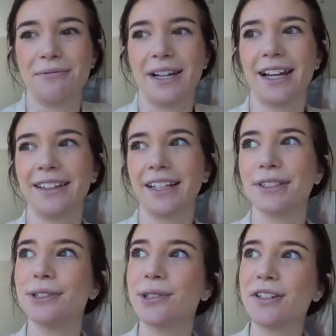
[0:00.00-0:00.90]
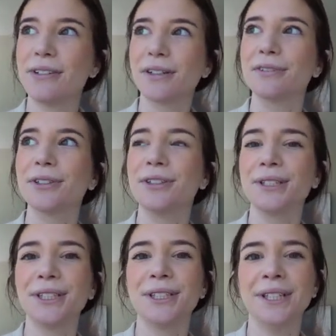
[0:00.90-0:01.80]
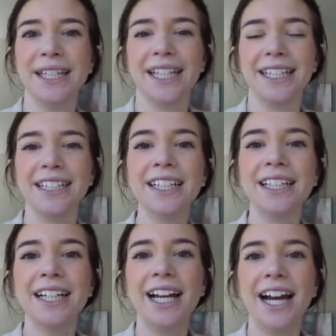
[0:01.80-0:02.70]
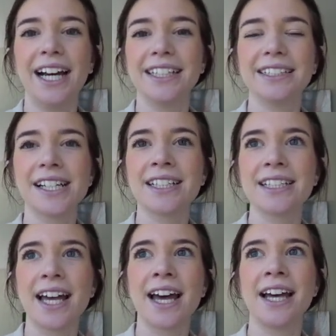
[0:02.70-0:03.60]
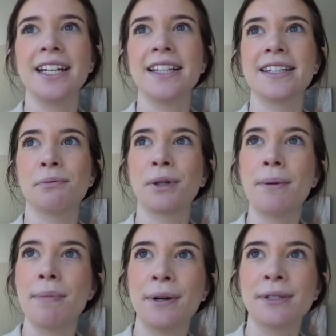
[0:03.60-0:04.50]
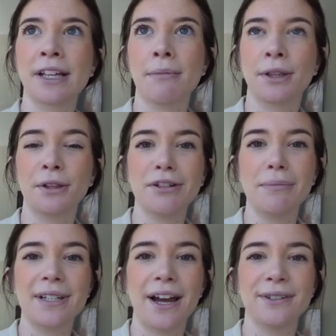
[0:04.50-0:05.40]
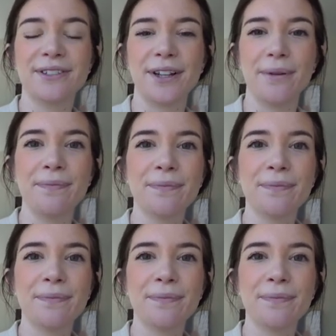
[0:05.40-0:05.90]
We had like a storm that rolled through, and then had a sunset and some rainbows coming through uptown. So